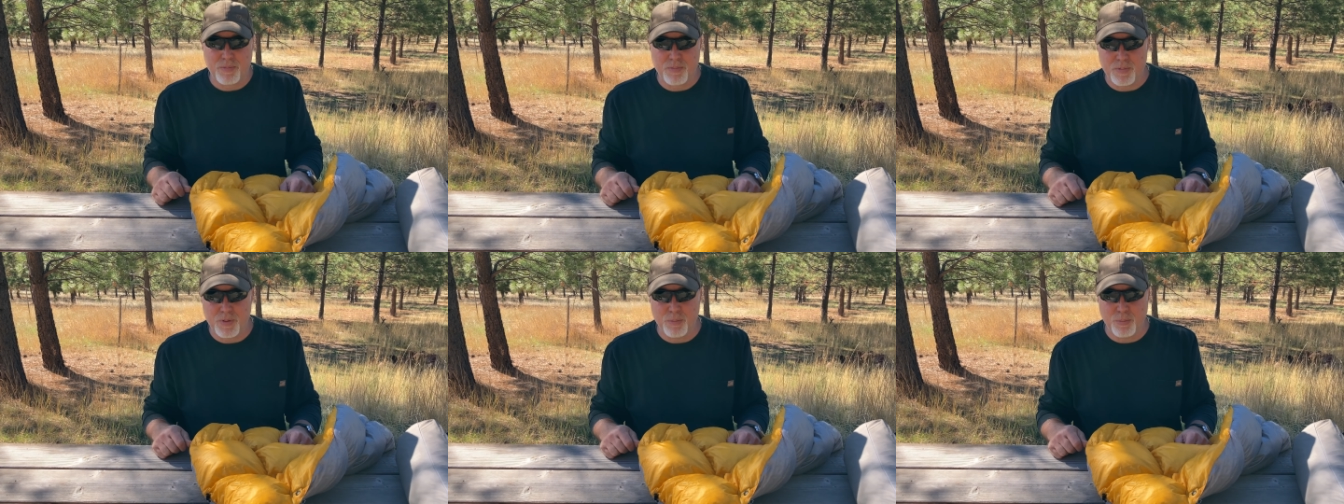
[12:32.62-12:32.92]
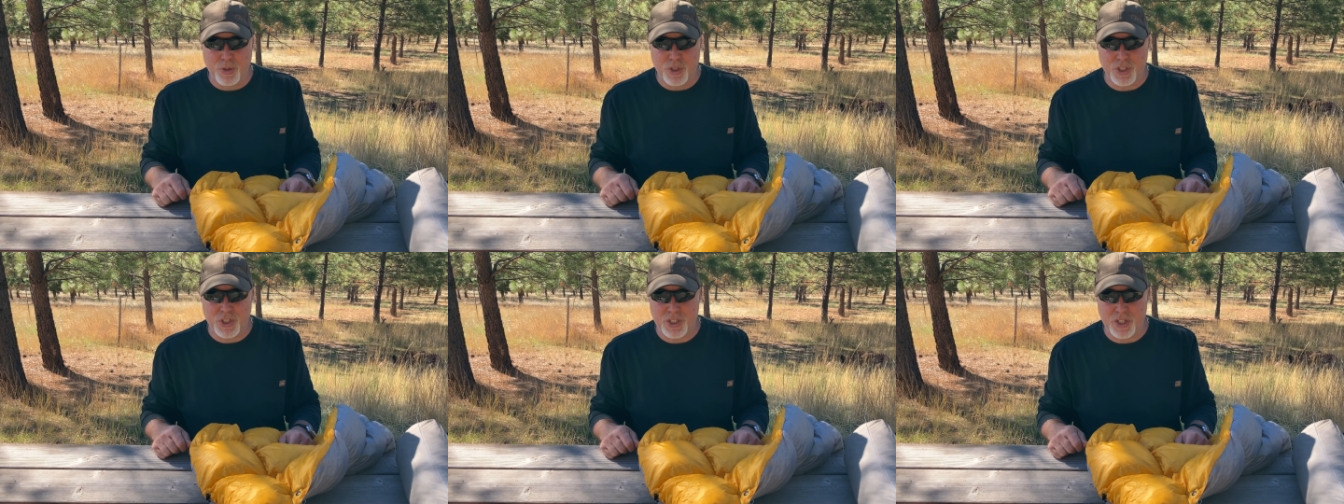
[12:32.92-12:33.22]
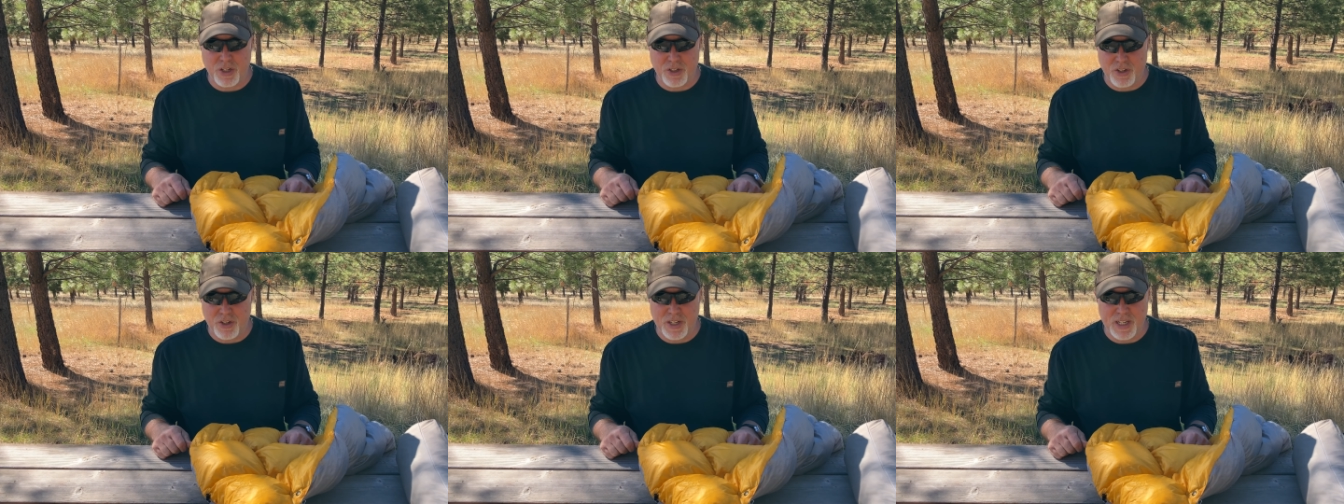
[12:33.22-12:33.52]
mushed
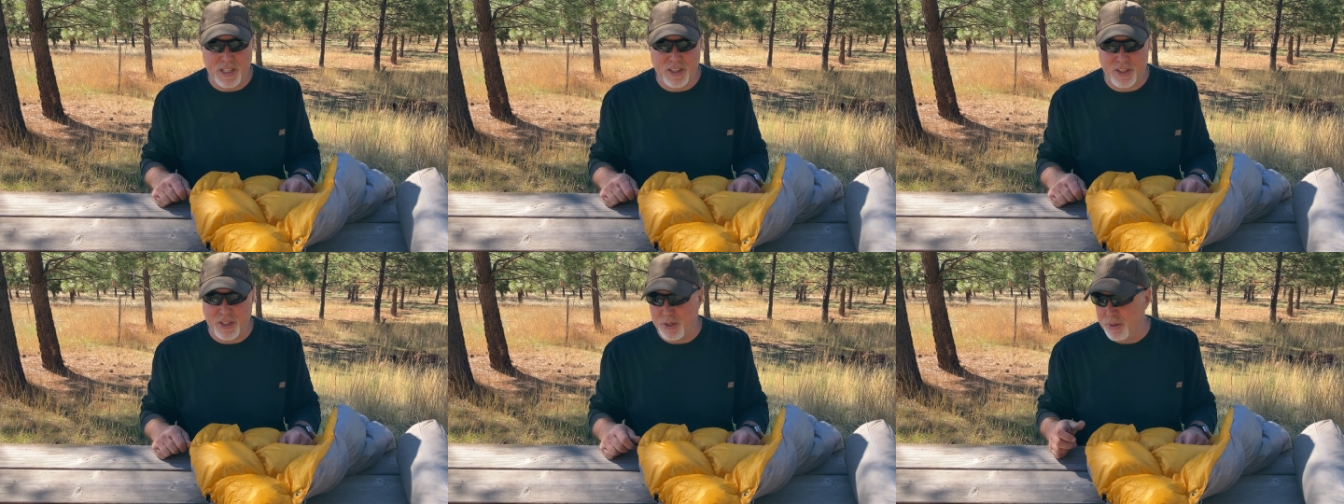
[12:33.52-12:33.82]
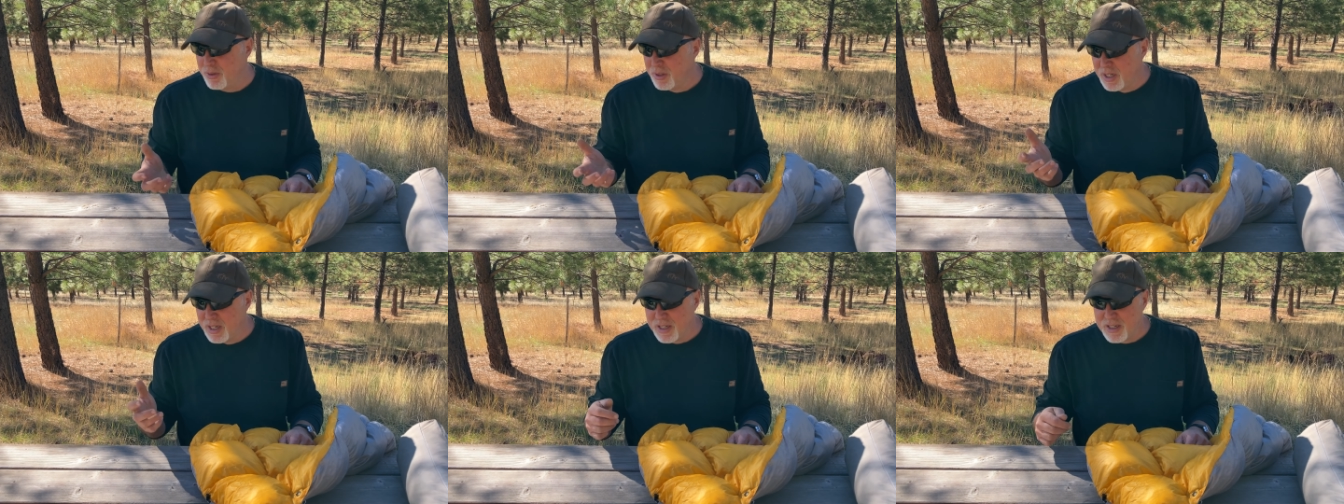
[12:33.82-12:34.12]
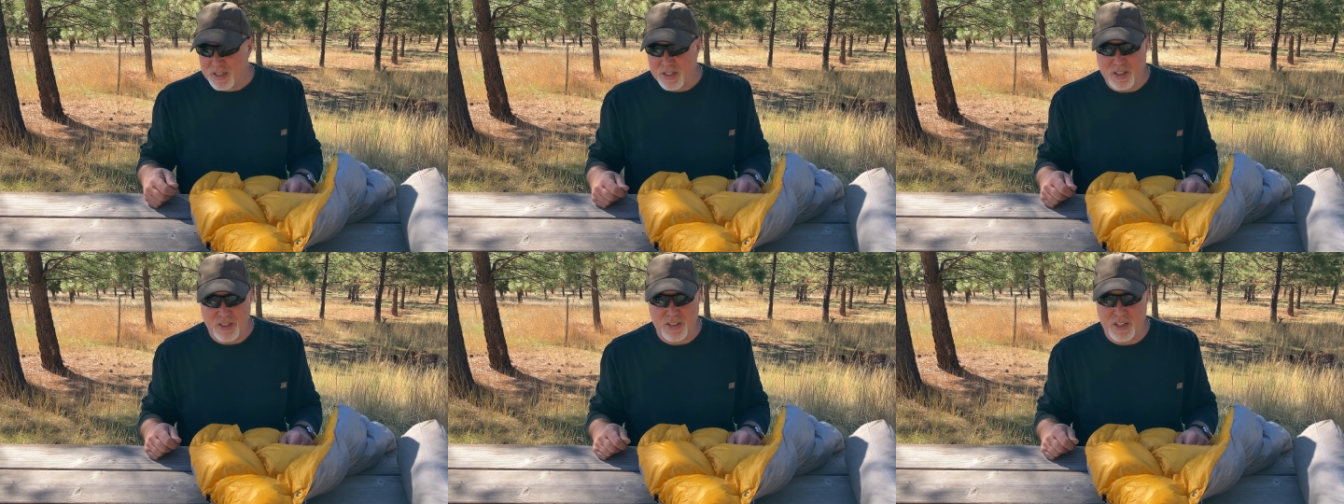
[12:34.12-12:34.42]
underneath you,
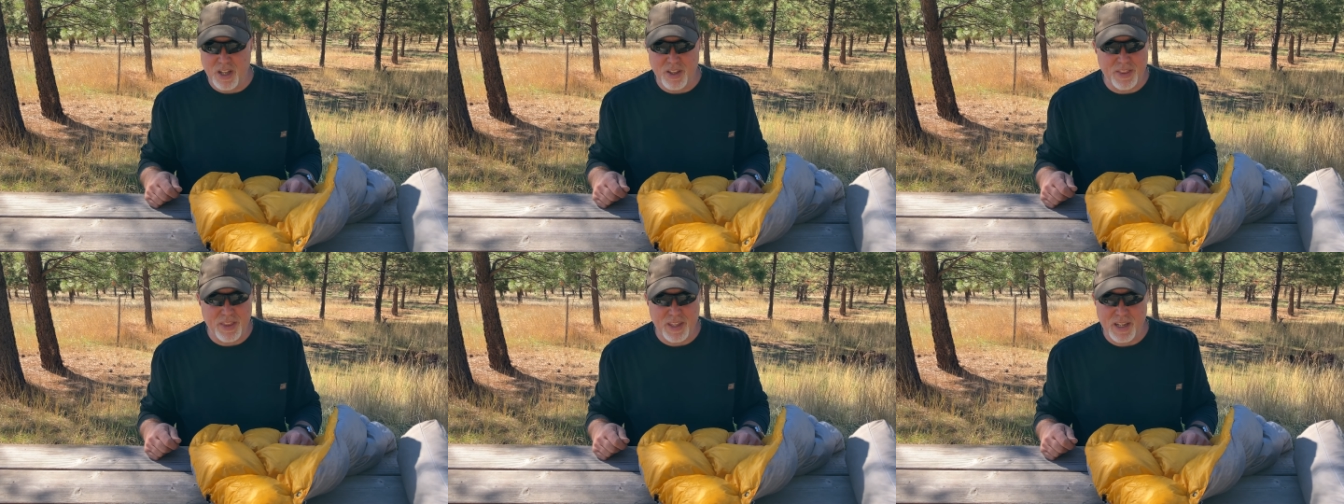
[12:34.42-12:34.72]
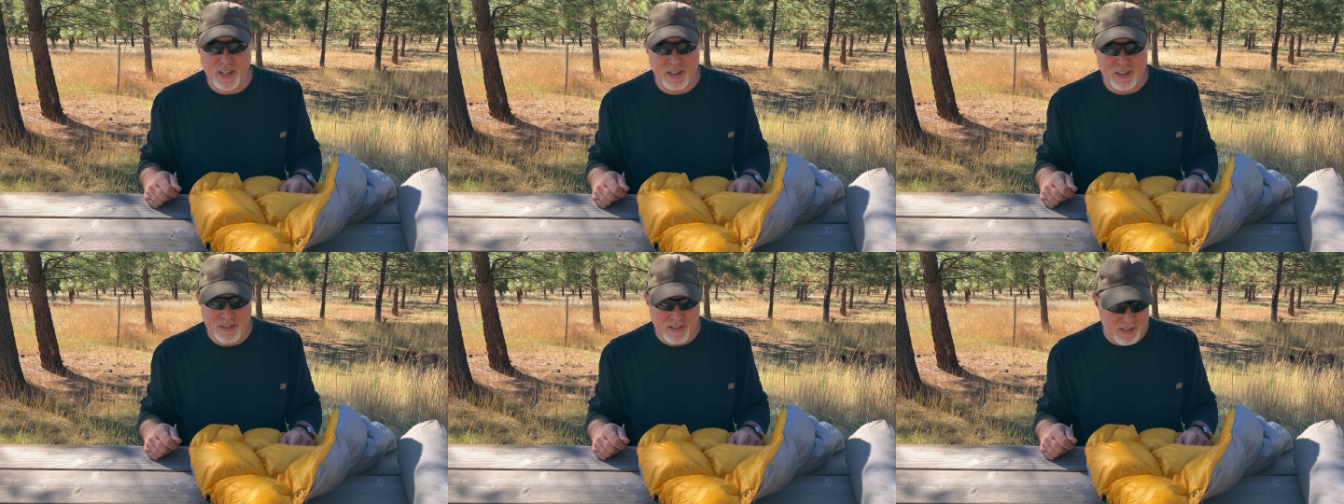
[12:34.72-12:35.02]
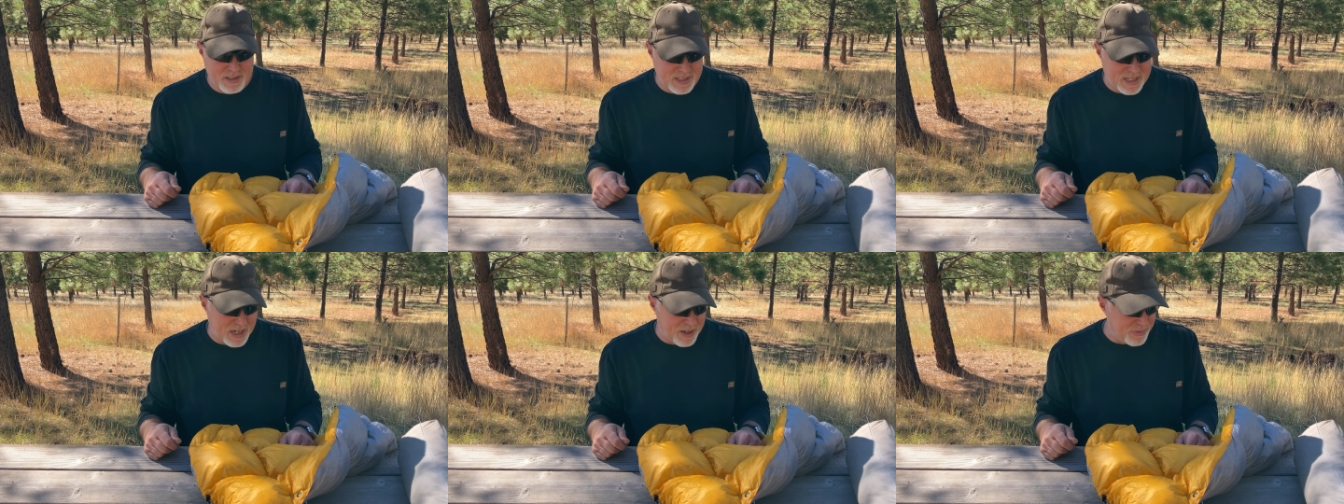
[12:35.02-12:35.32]
does nothing
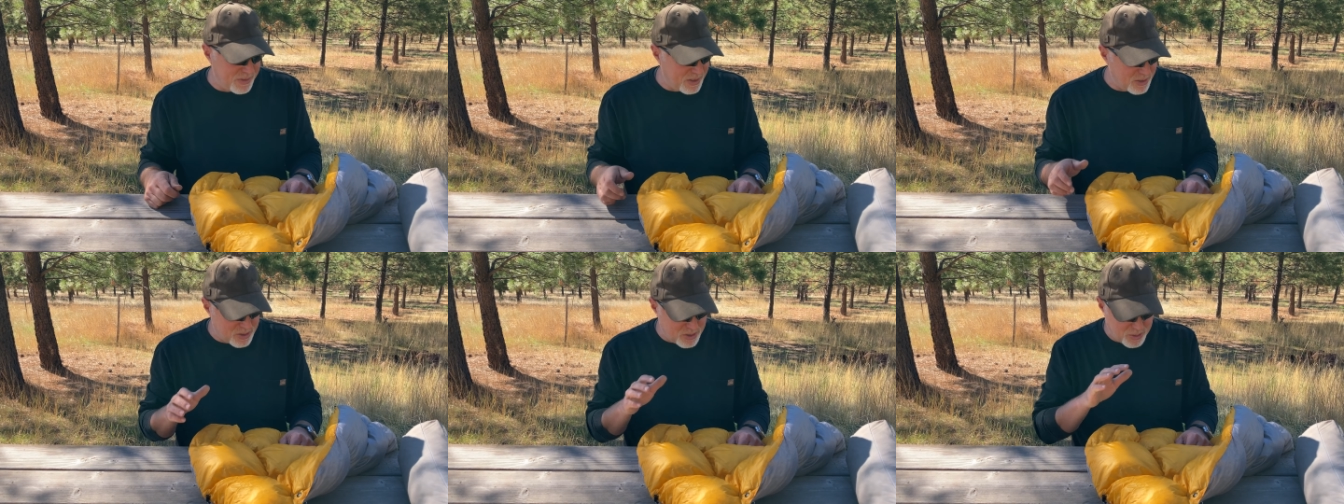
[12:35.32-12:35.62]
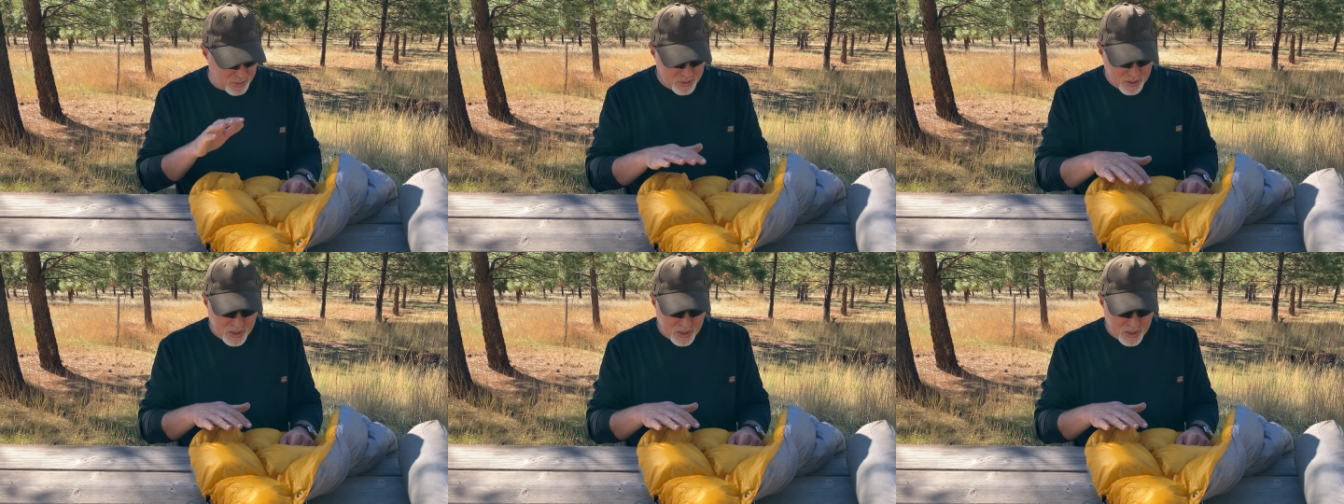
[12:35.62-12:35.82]
down there. So